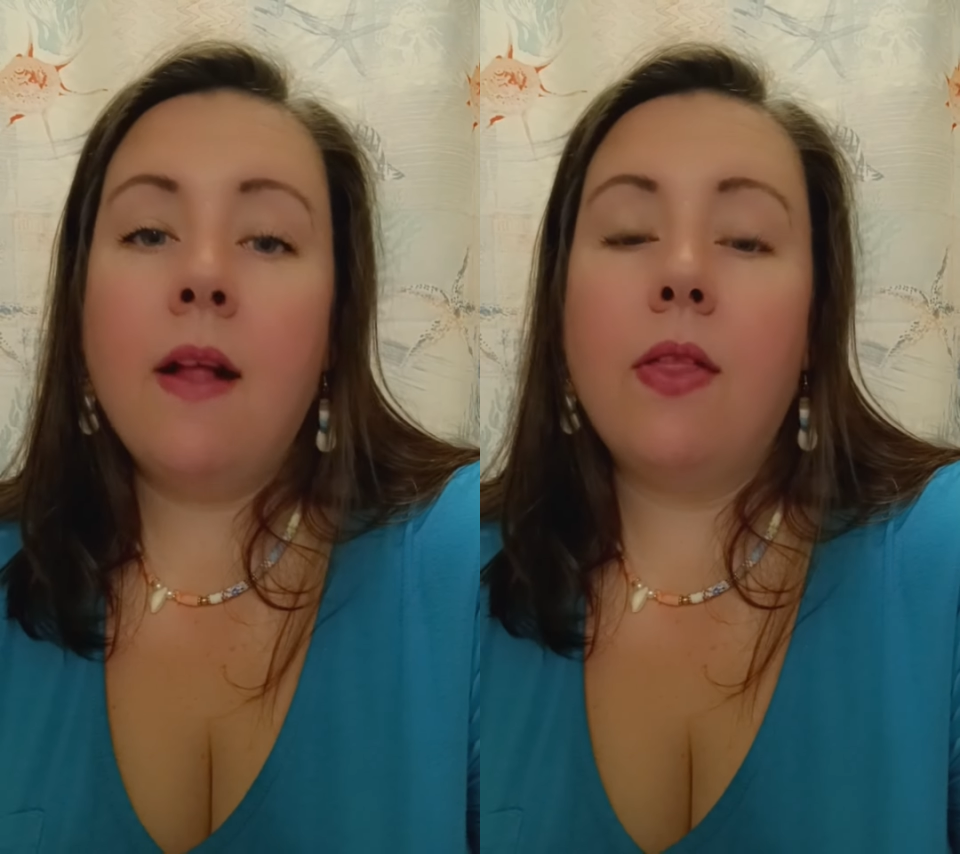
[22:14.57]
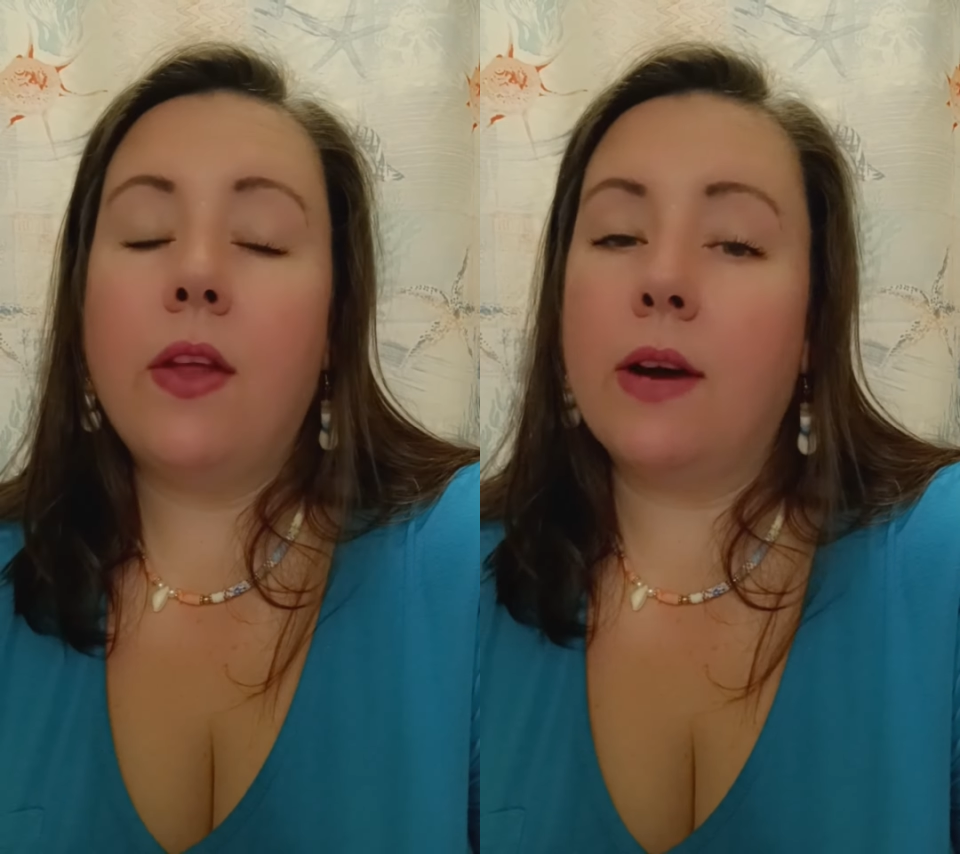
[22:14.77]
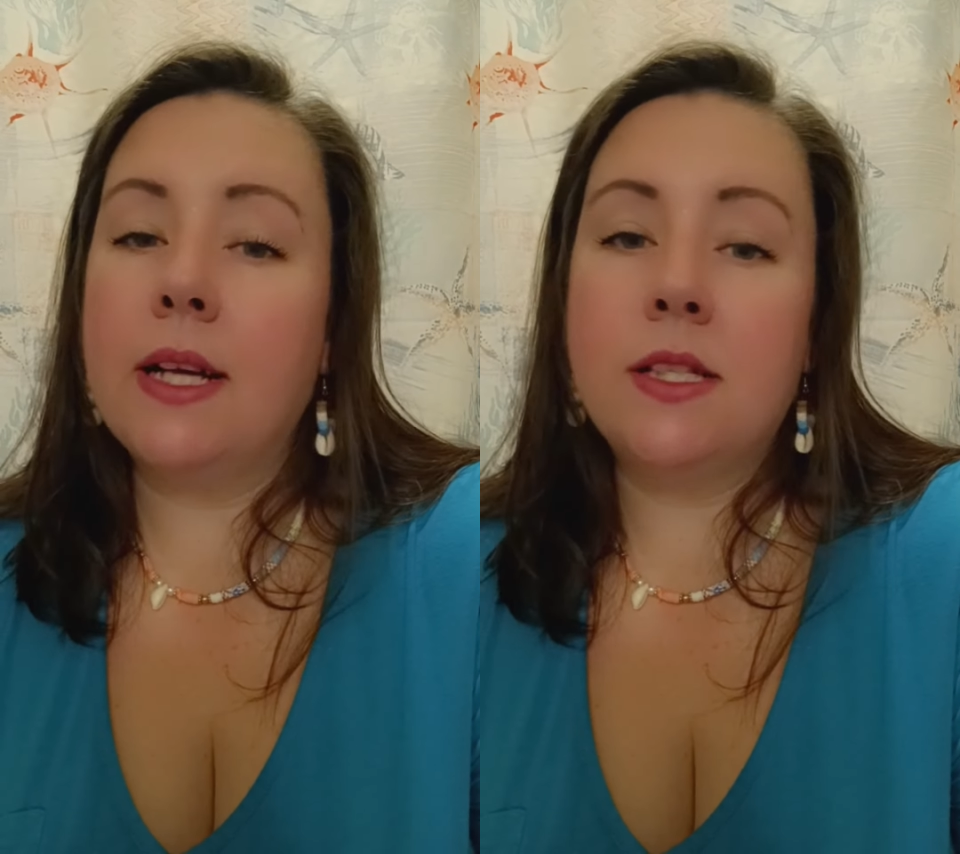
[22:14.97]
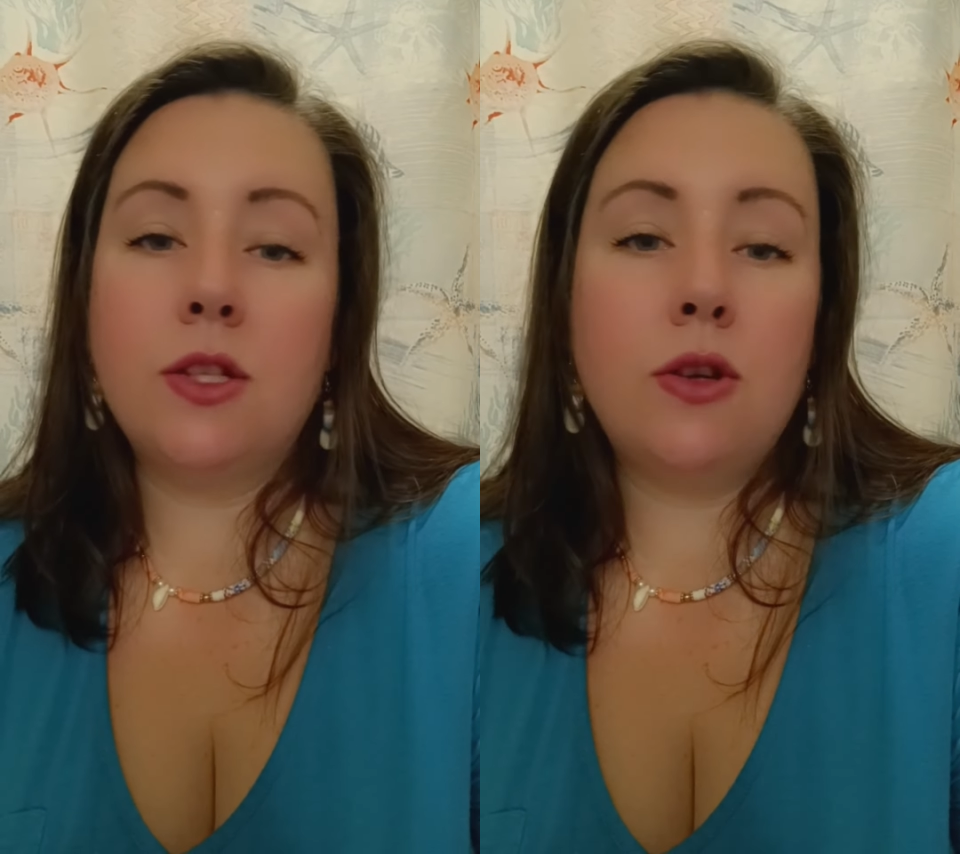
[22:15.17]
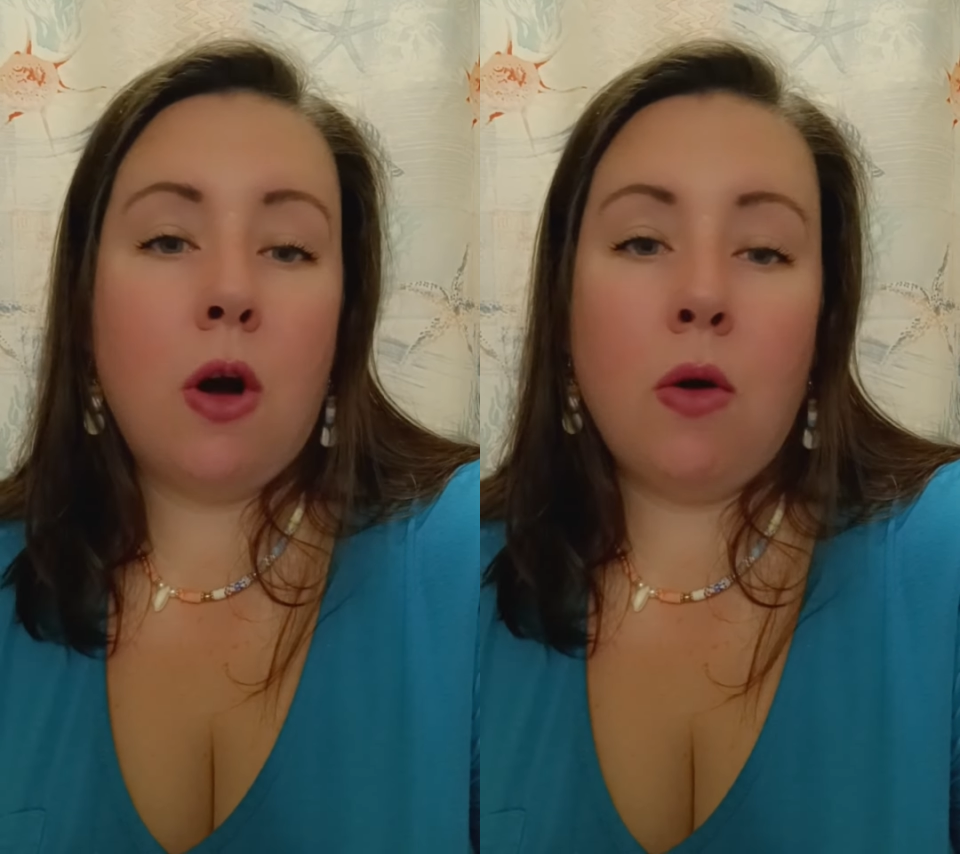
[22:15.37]
There is
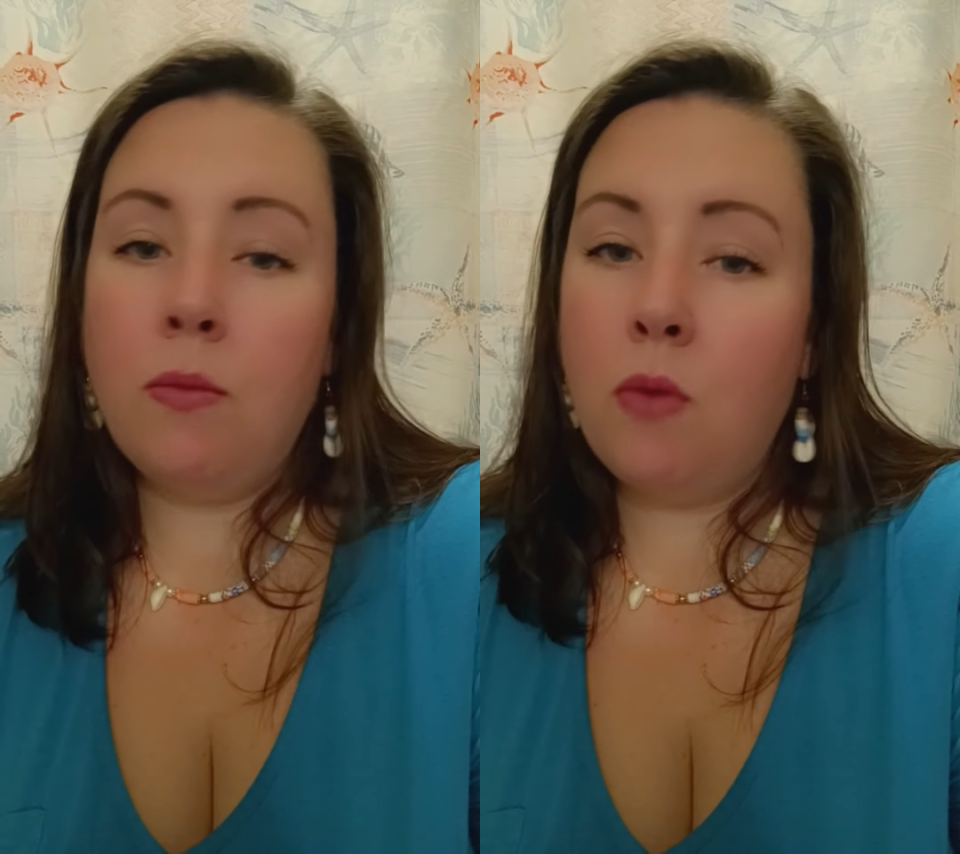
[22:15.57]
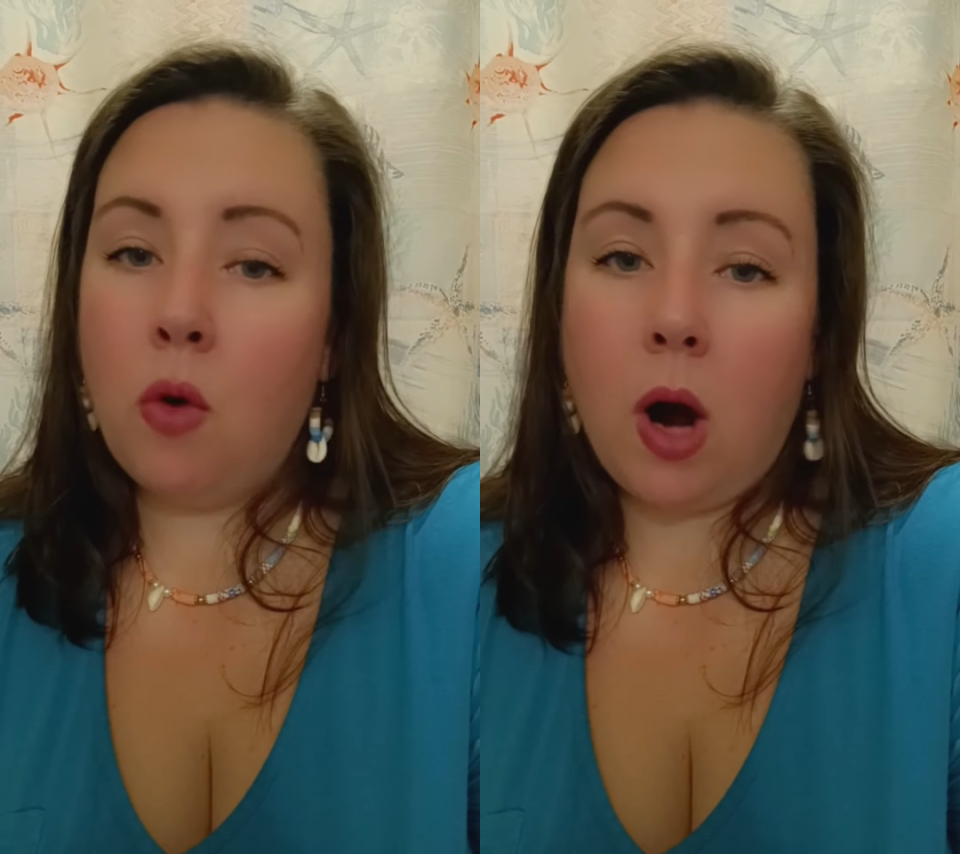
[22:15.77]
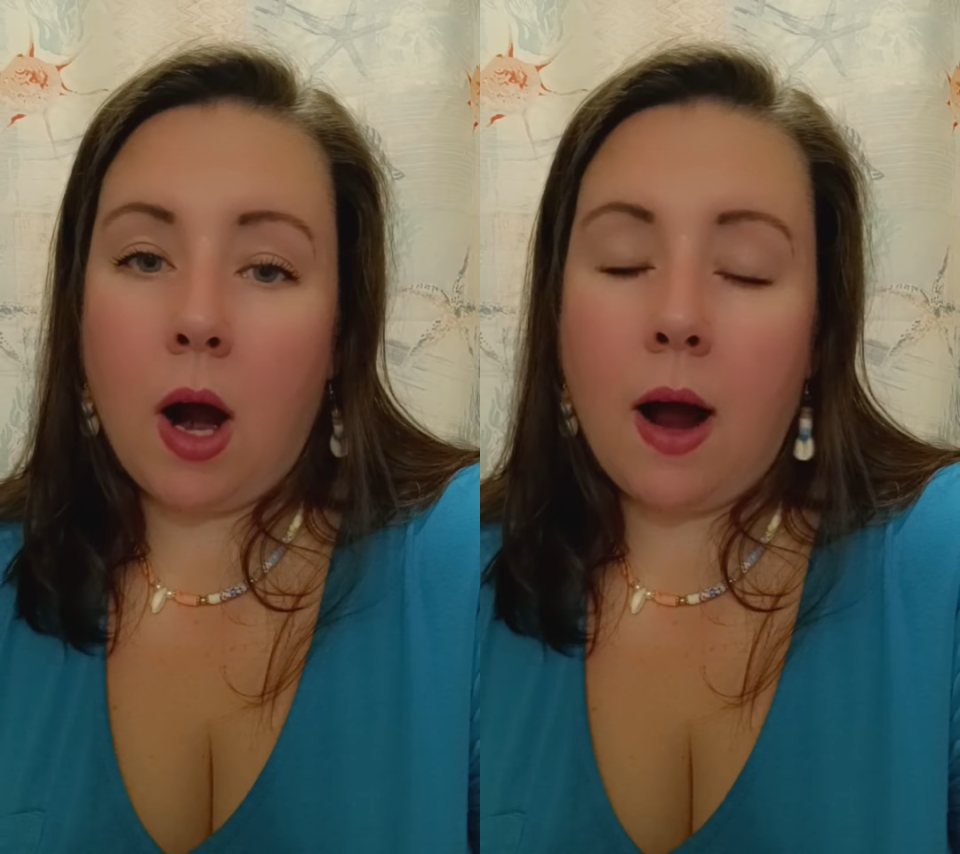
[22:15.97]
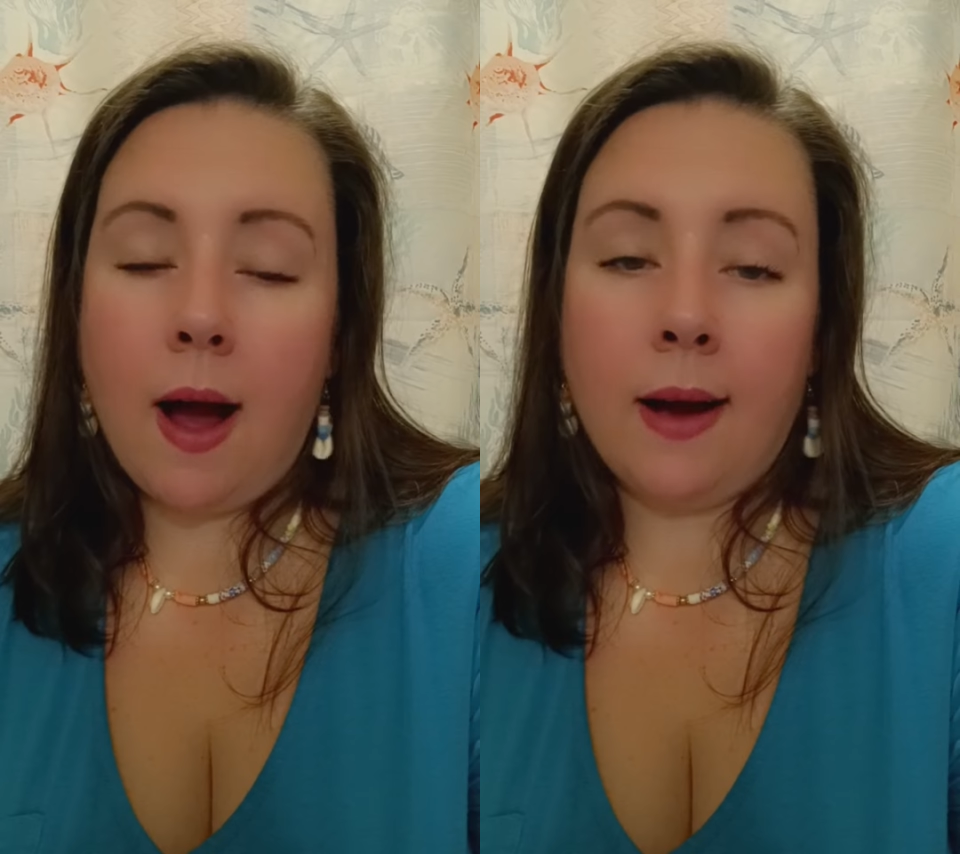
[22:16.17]
no more